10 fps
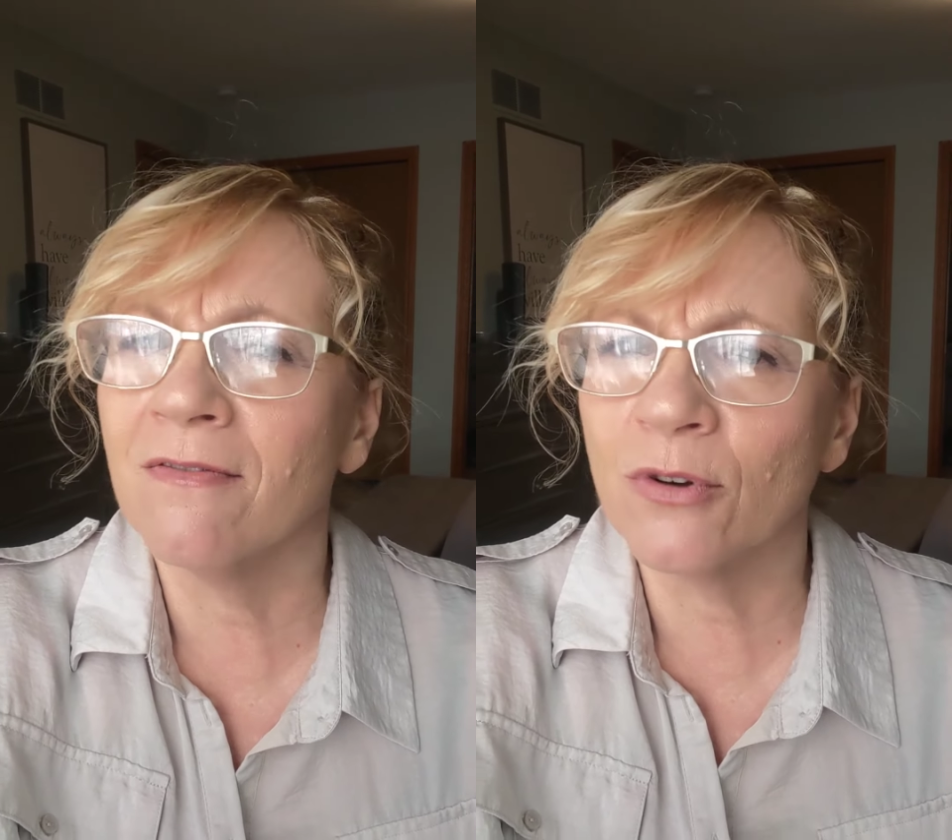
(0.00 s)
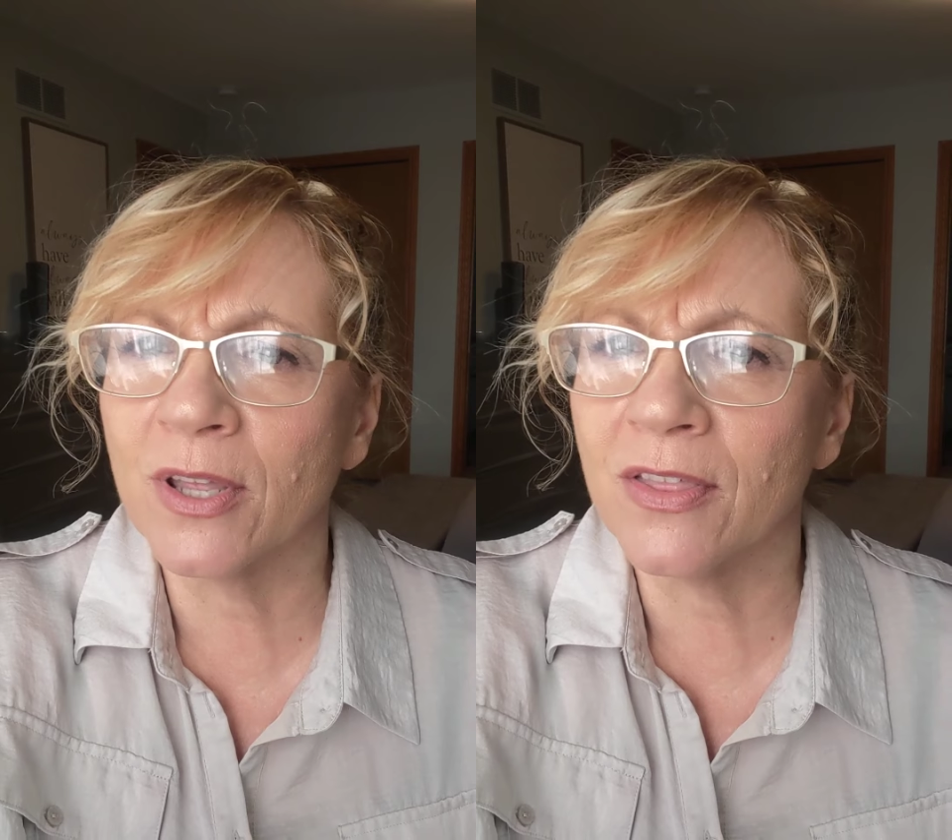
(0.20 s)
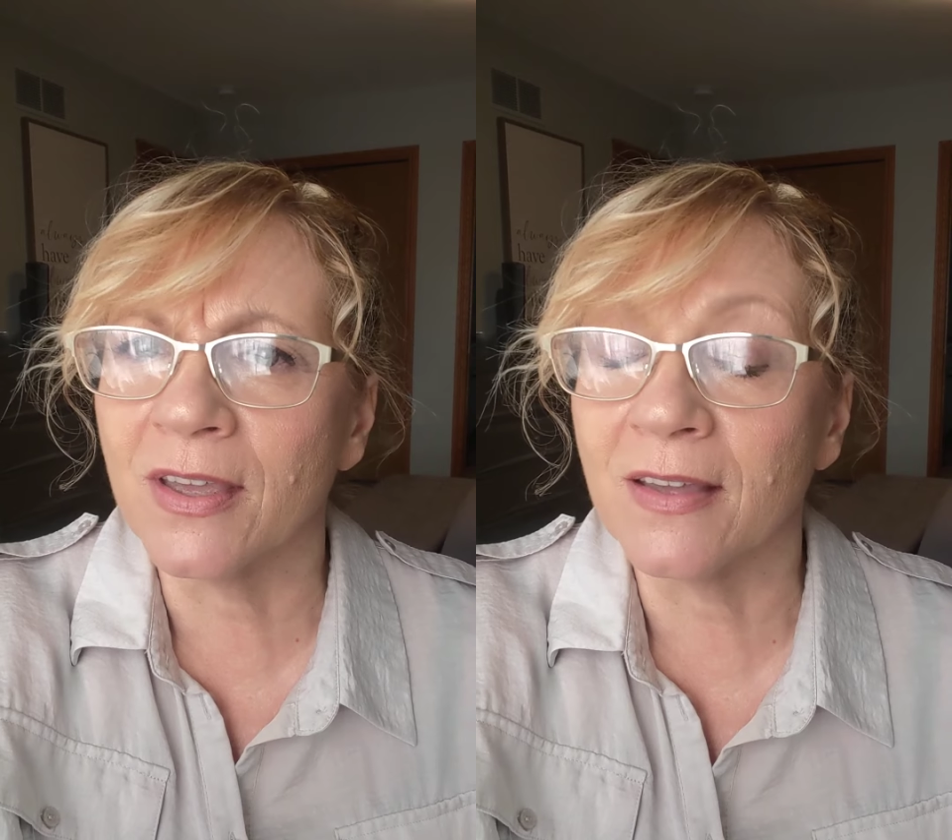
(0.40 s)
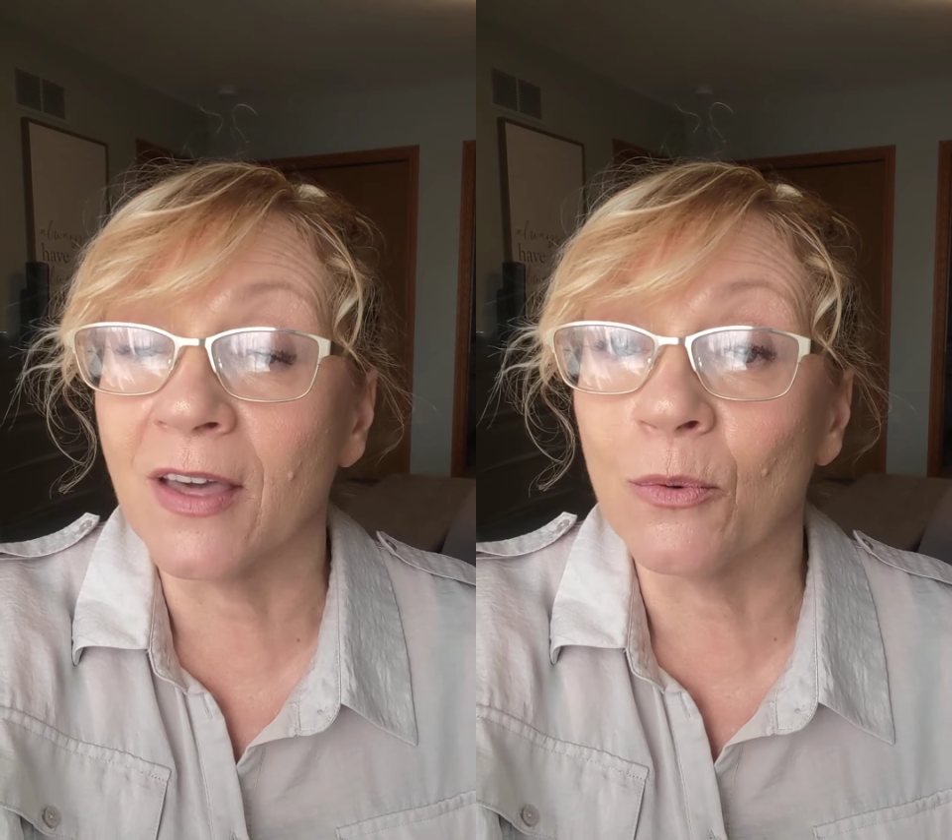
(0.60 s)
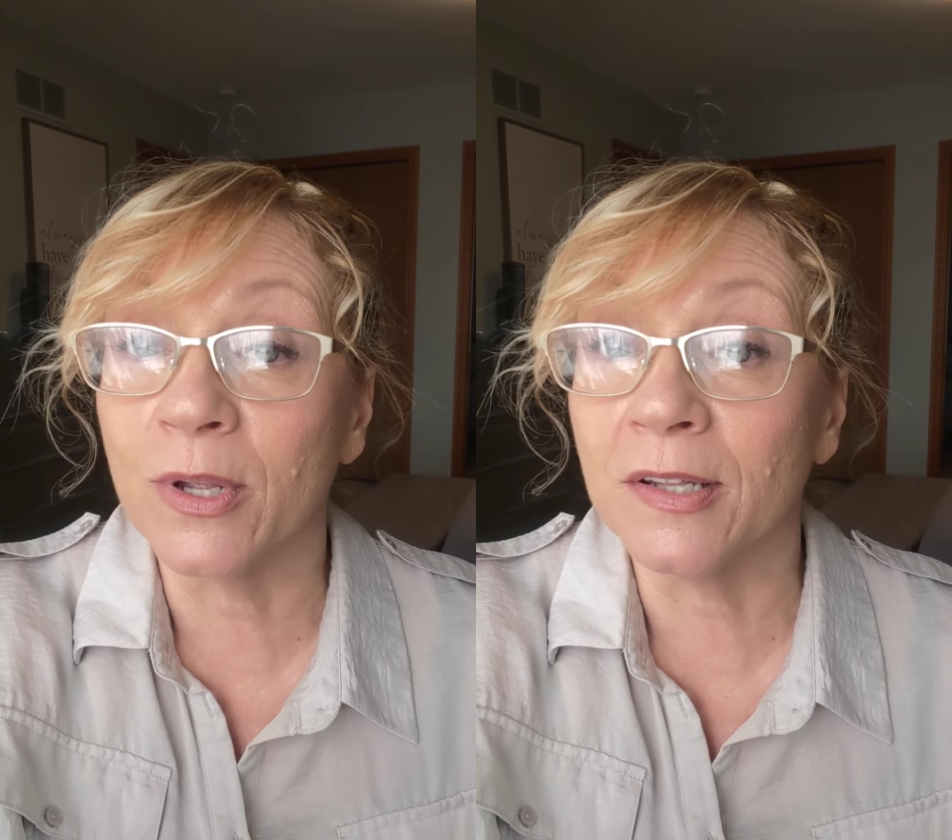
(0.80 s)
everything
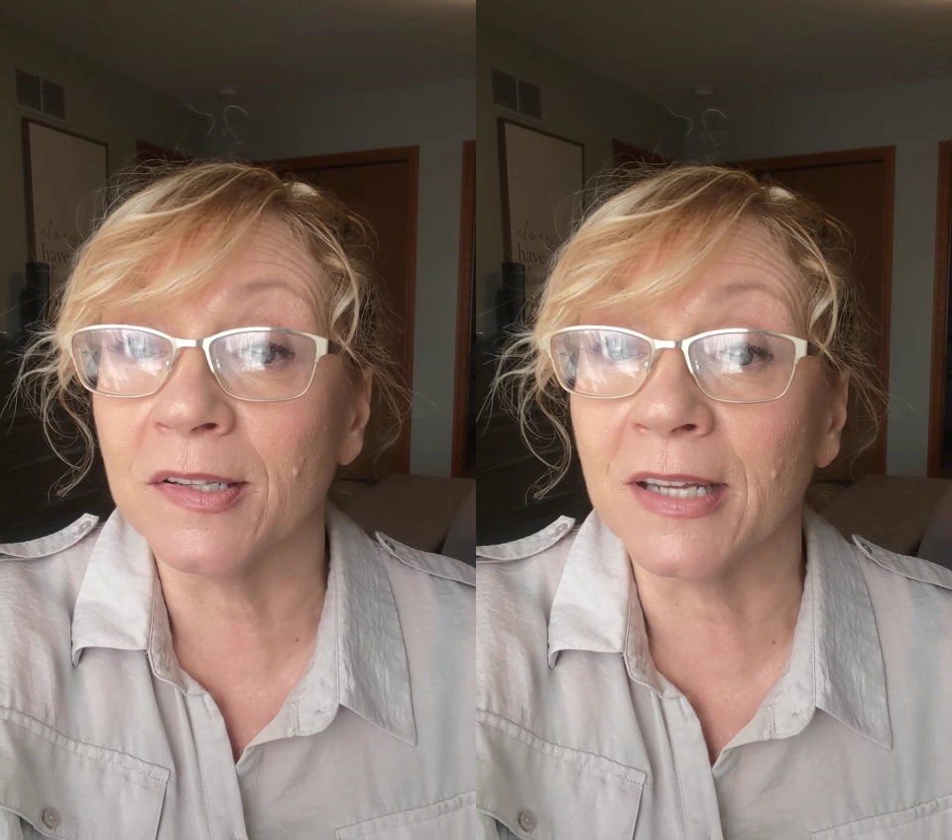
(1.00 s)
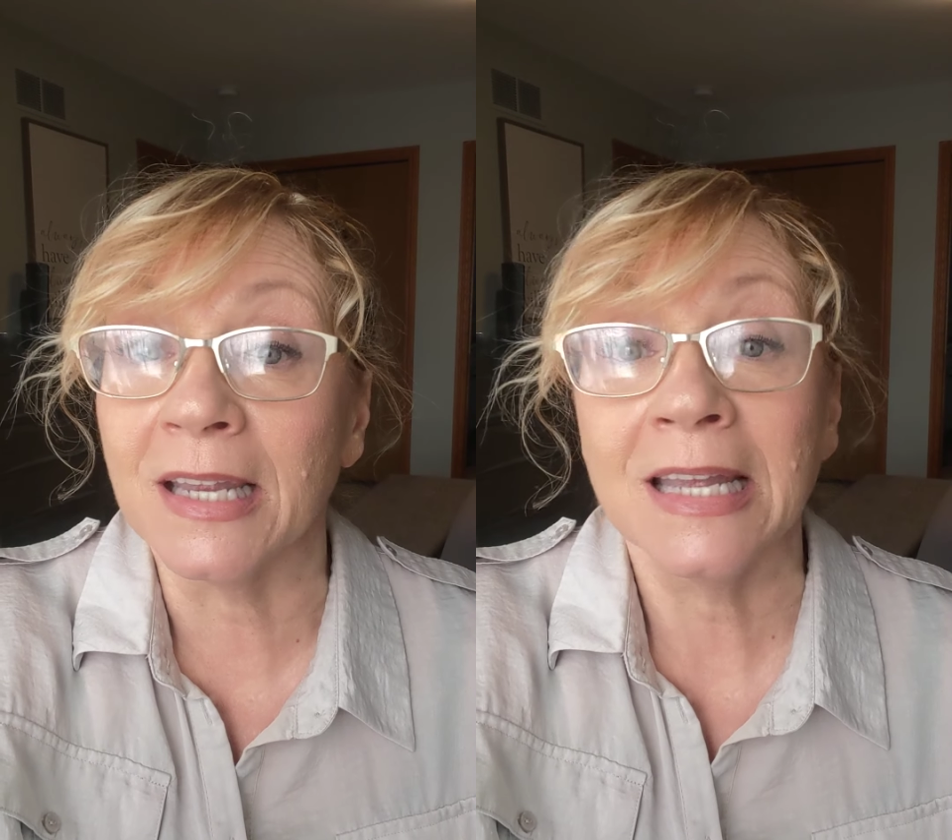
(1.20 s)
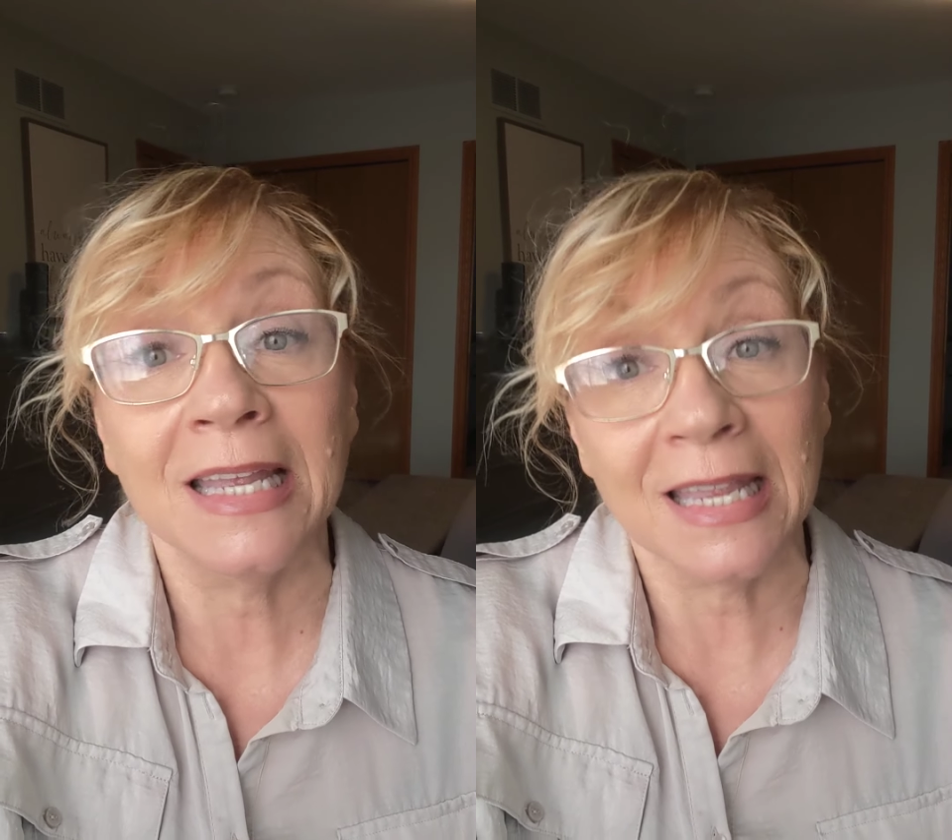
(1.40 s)
that we see,